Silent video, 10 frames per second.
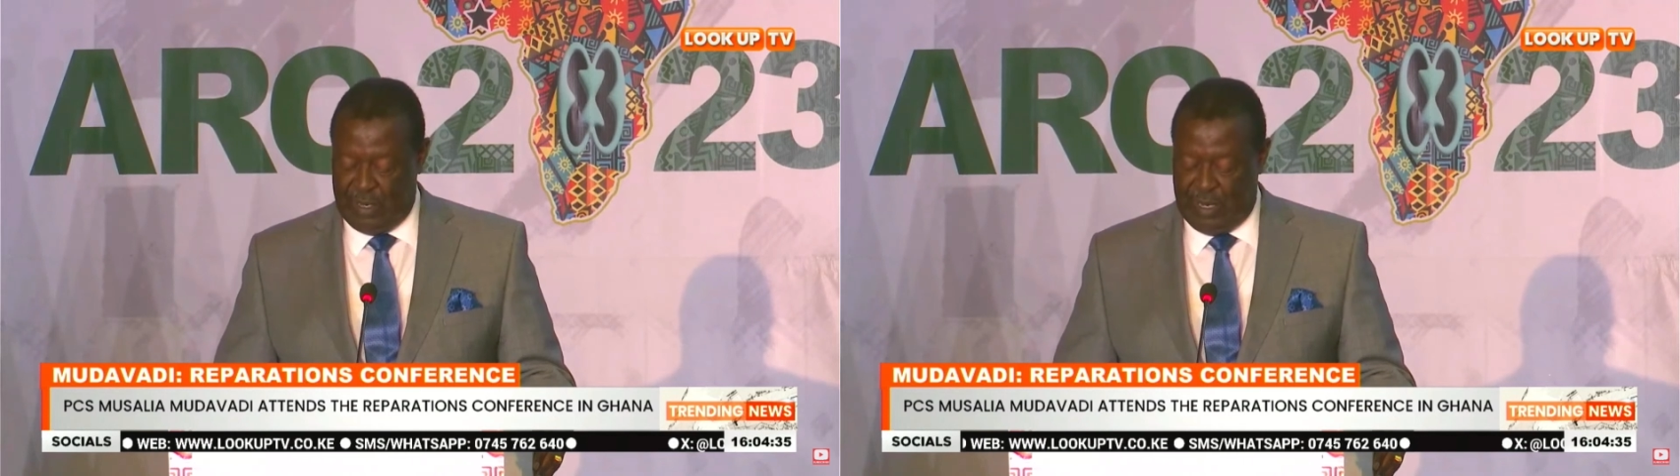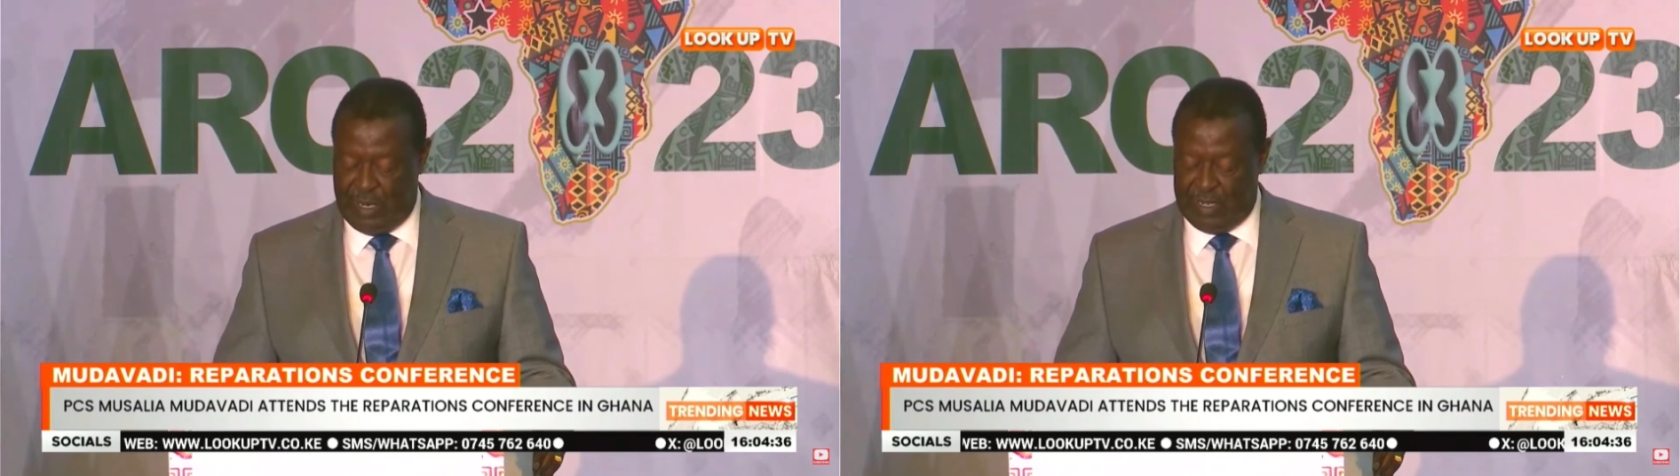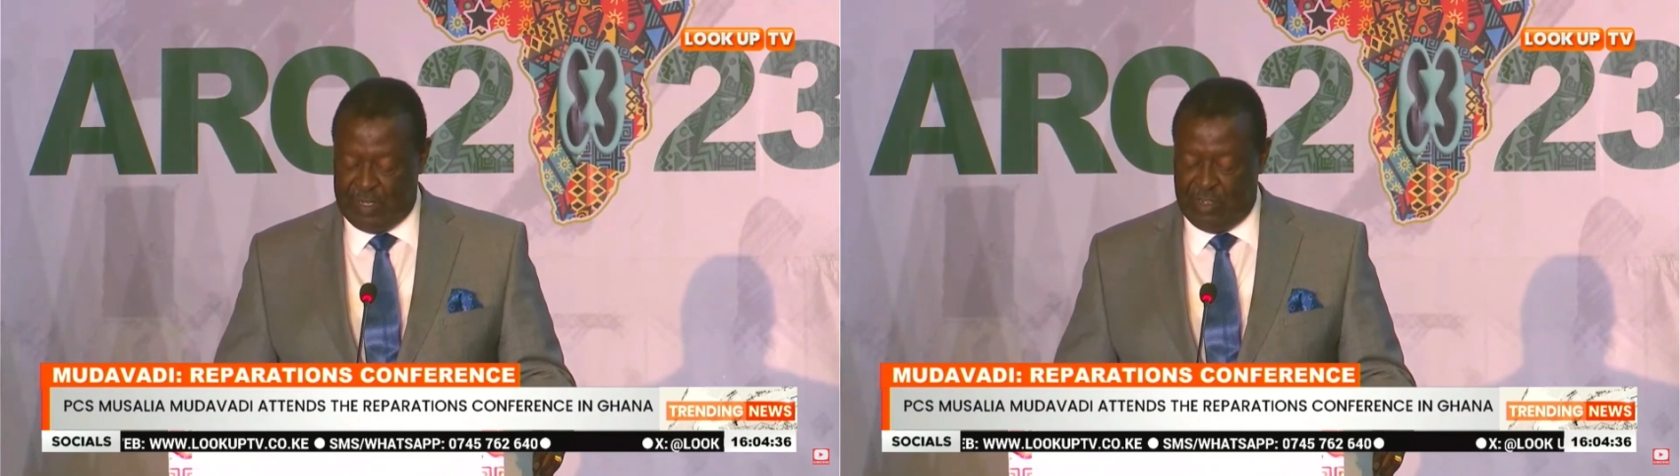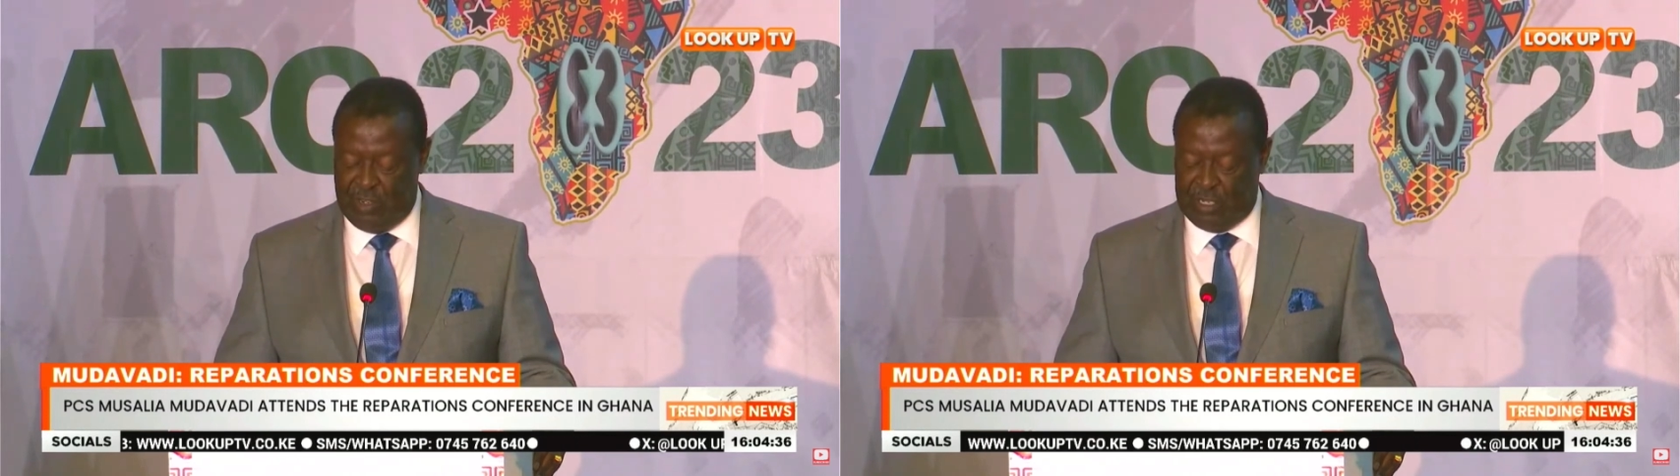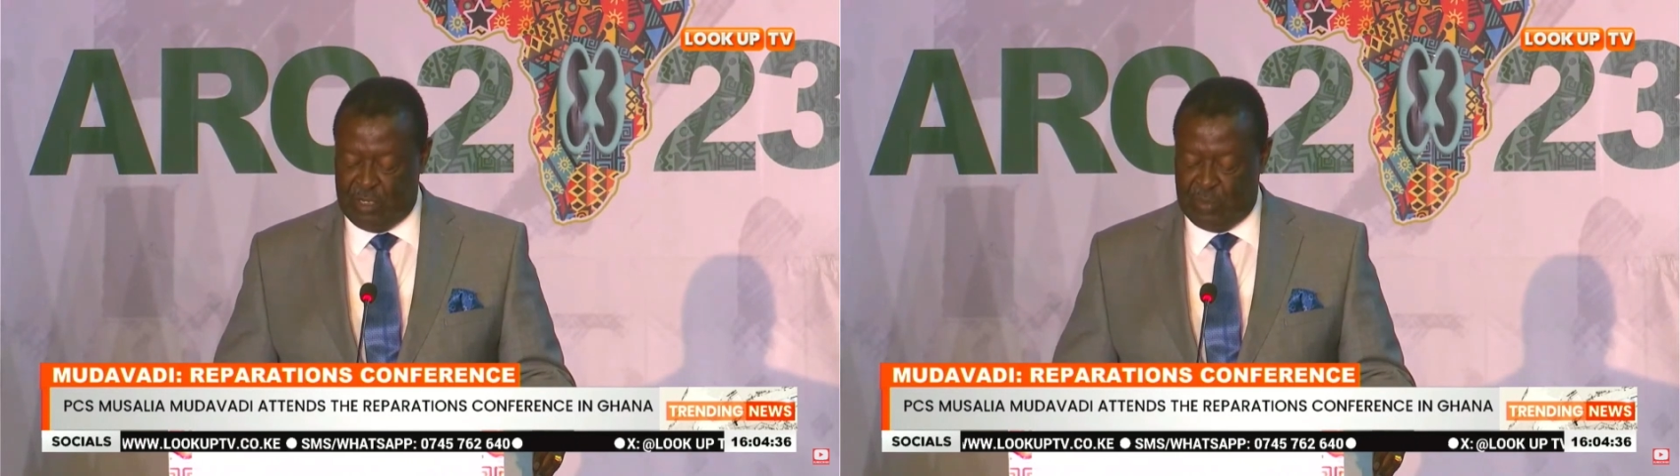and
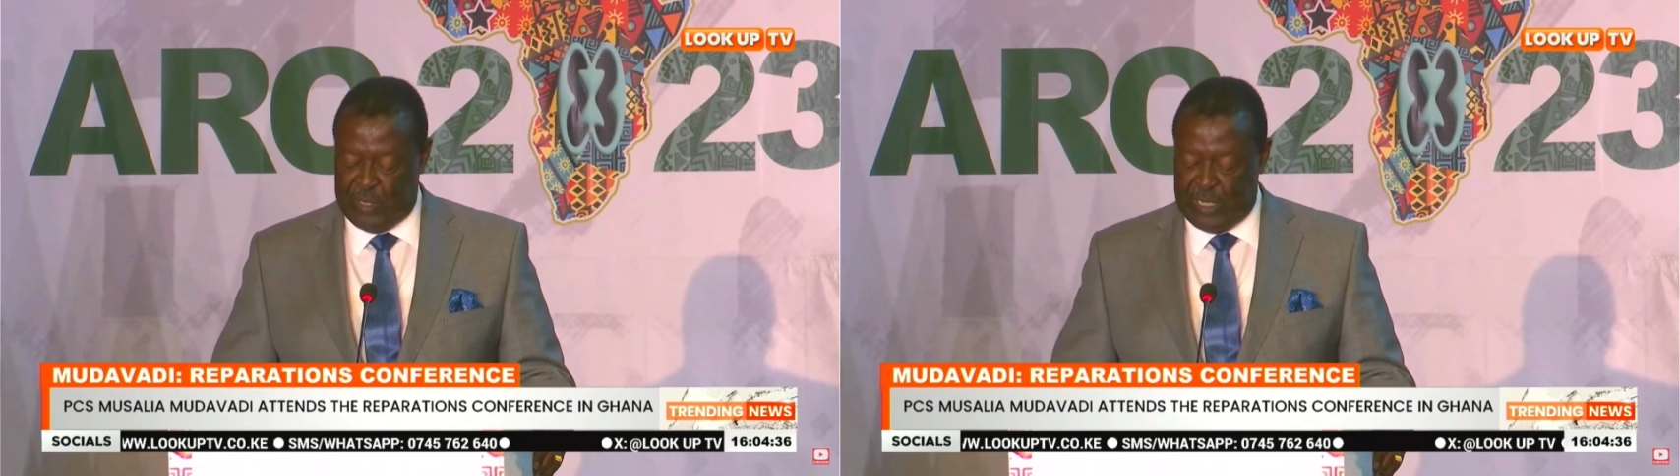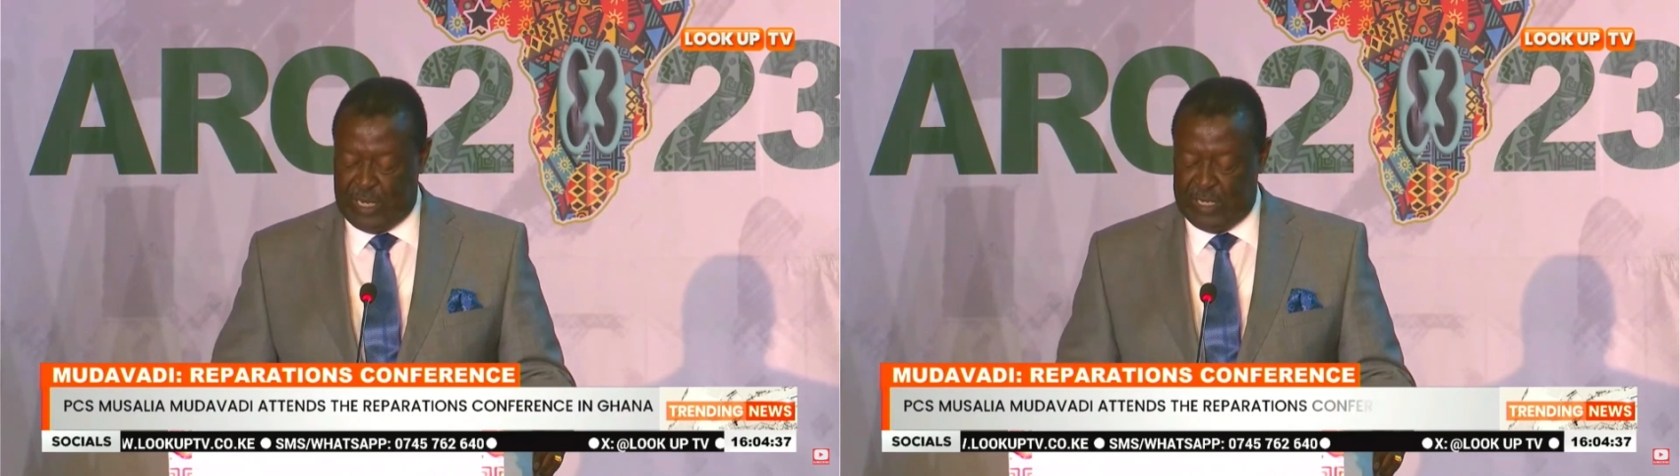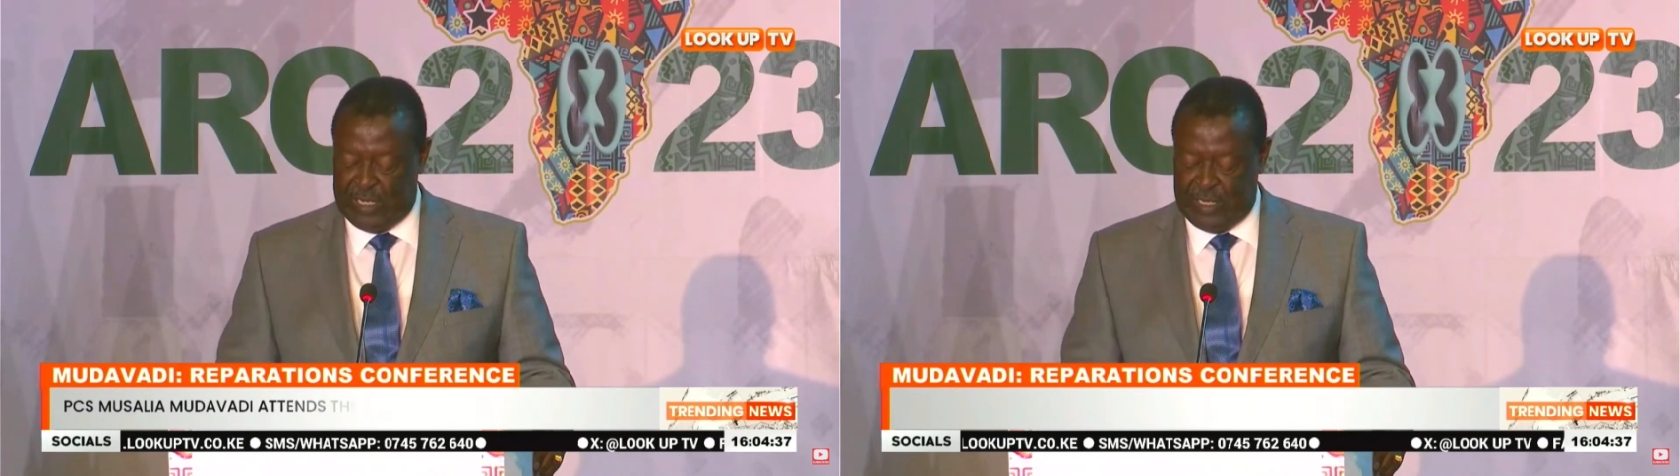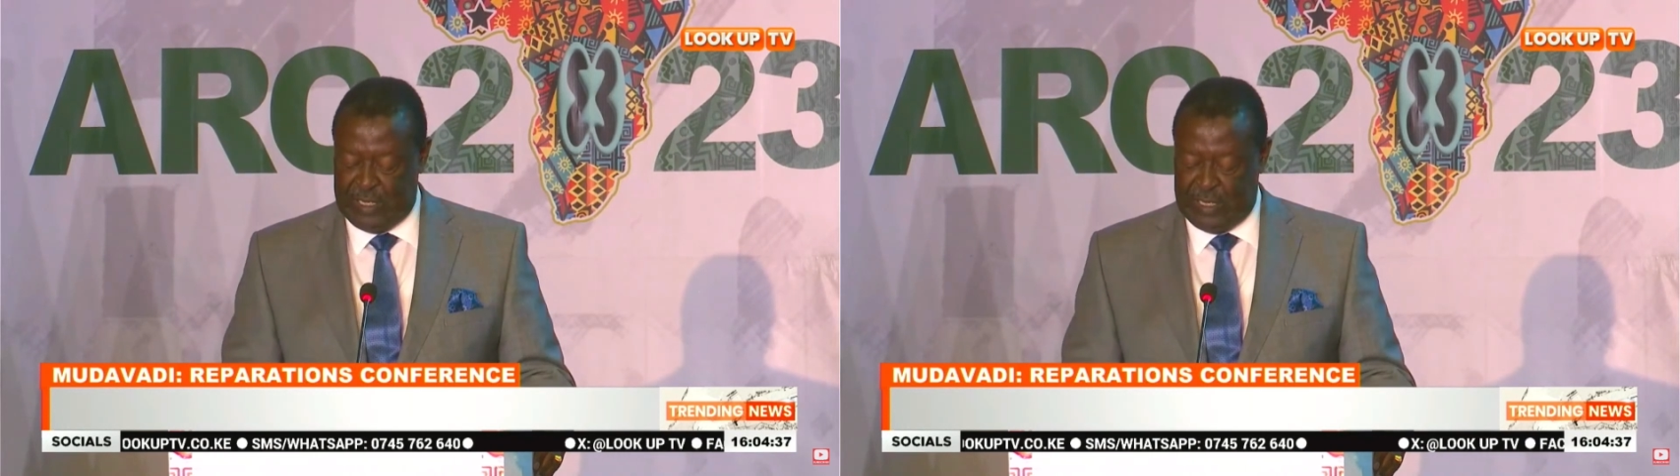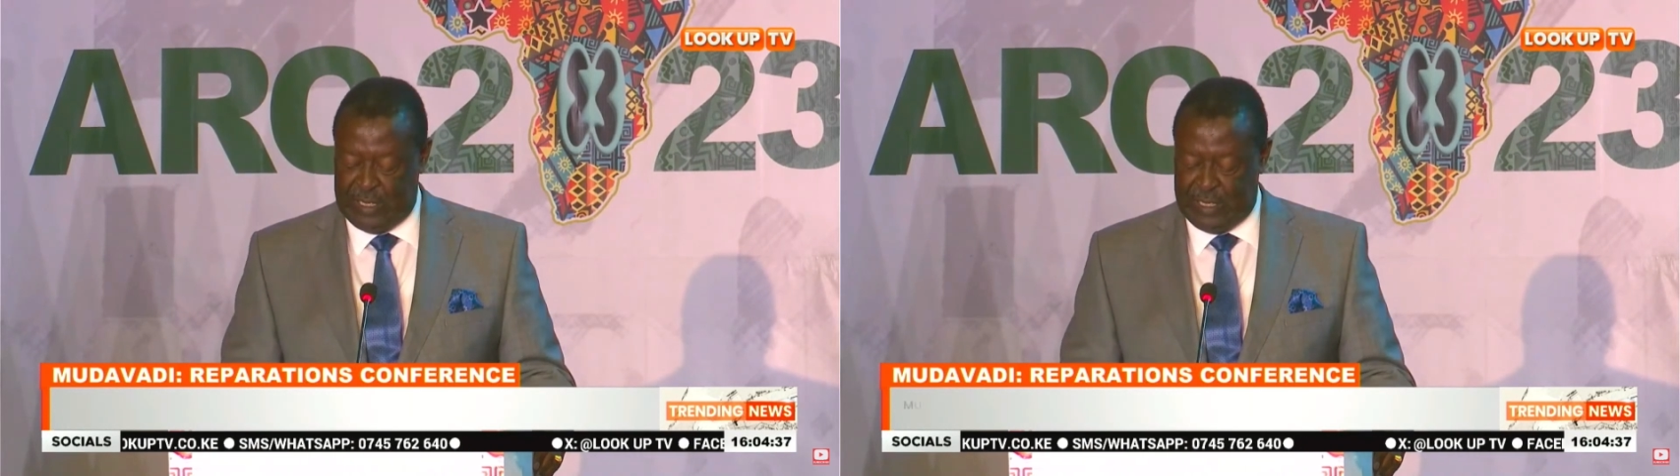generous hospitality